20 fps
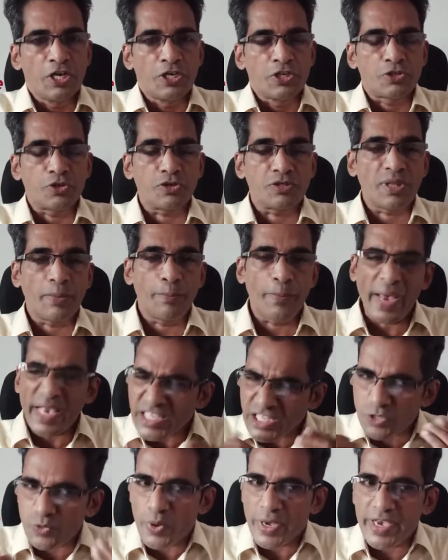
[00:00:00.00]
So the
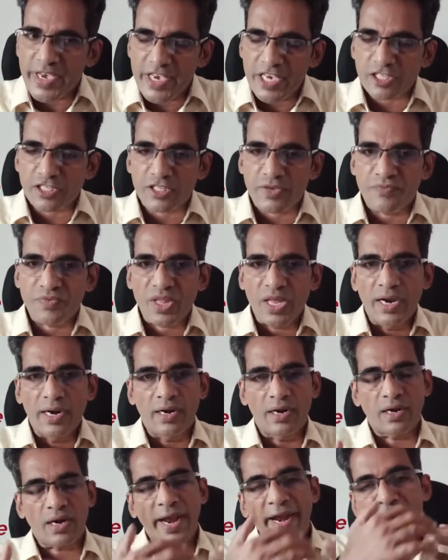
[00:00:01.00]
best way is,
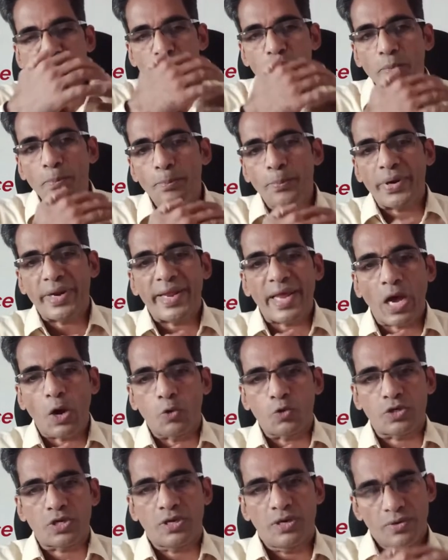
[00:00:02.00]
try to bring
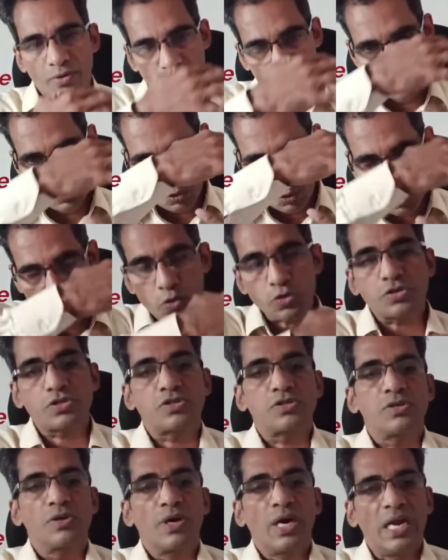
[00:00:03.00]
out
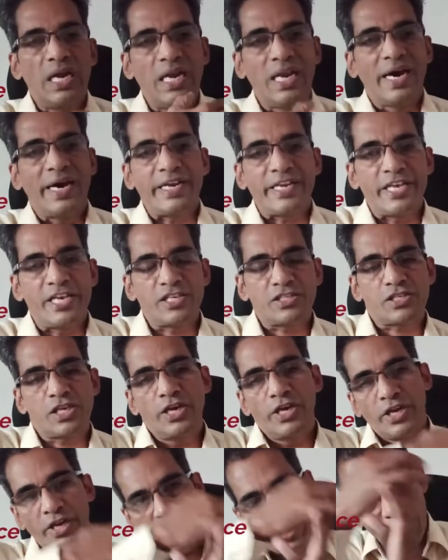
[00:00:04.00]
those
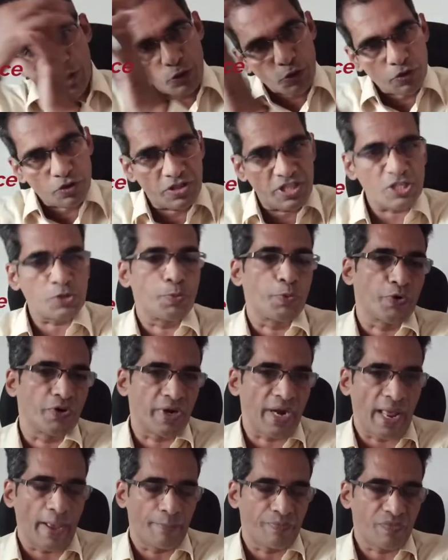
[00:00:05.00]
learnings into this
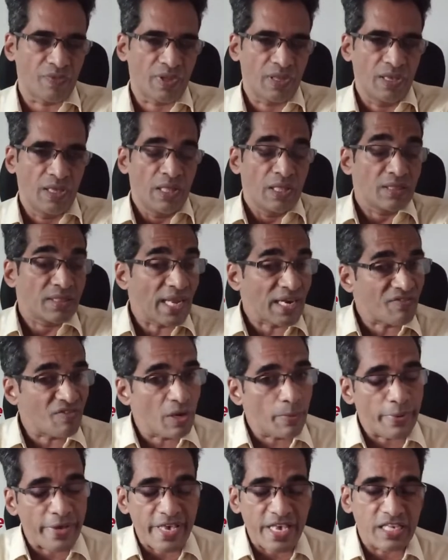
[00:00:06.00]
program. That
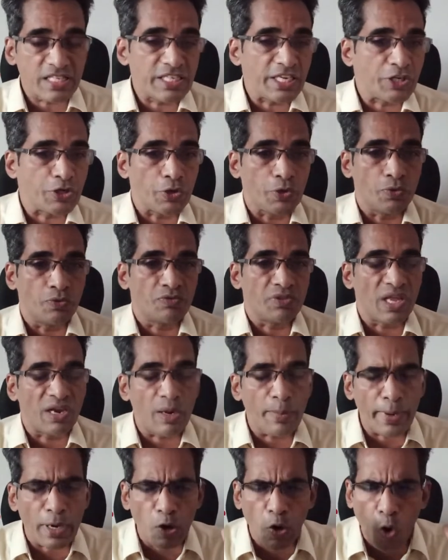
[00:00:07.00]
will be easy to you. There
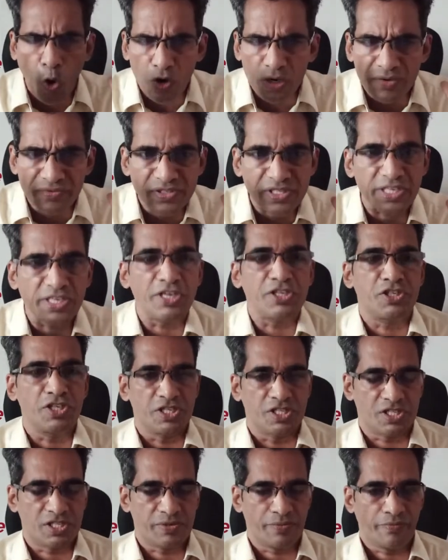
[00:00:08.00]
will be a lot of
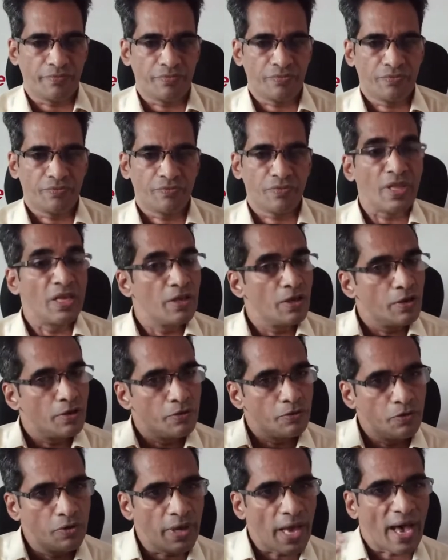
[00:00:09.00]
synergies.
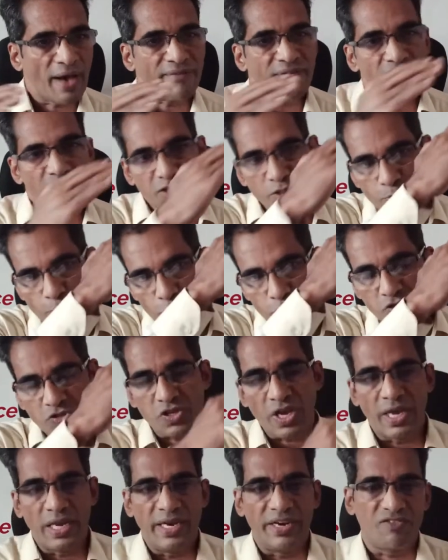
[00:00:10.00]
You have a smooth
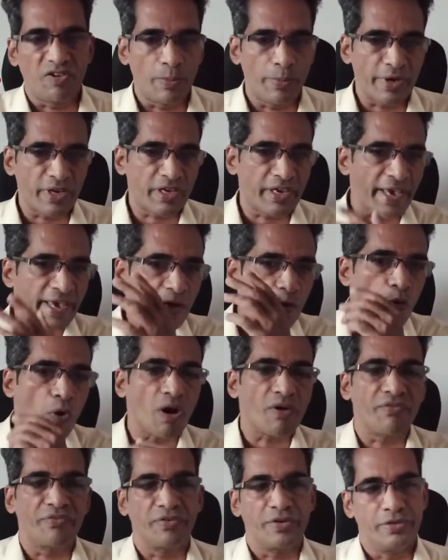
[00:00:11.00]
sail. It will be a
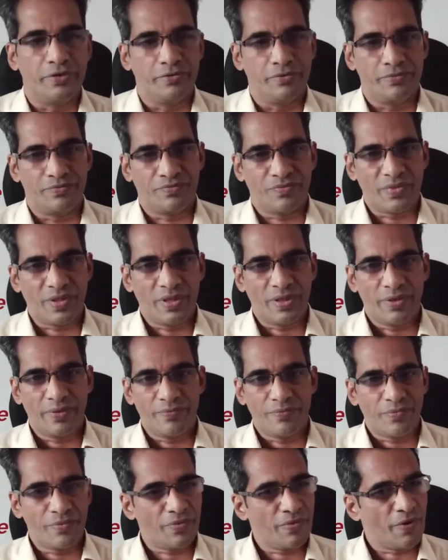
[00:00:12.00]
cakewalk for you.
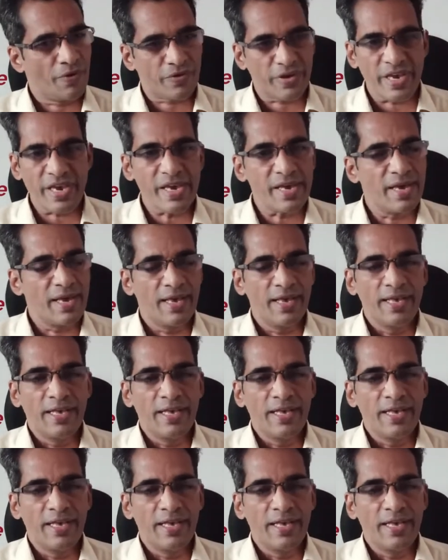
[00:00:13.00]
Okay?